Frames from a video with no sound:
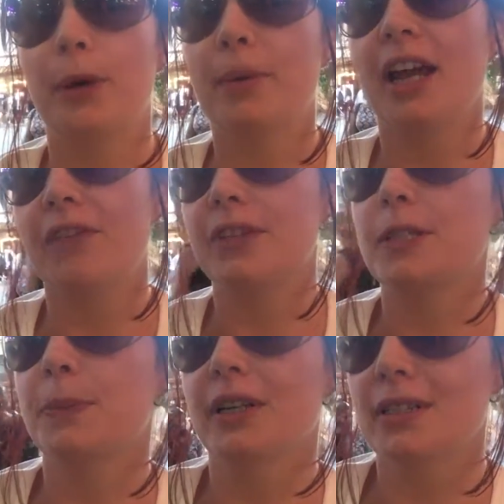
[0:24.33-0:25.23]
women have
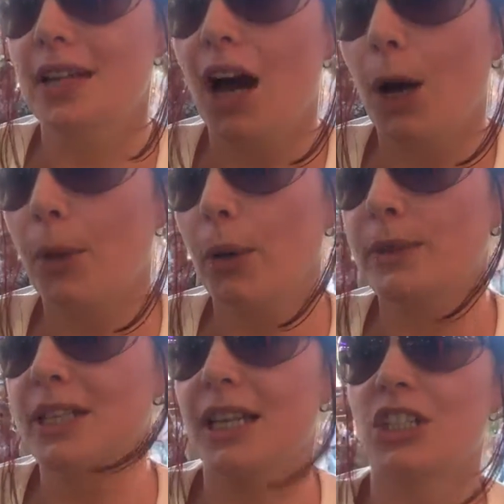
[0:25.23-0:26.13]
experienced heart
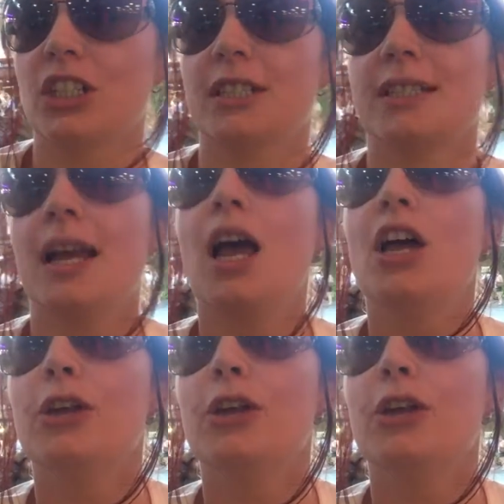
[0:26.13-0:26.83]
palpitations,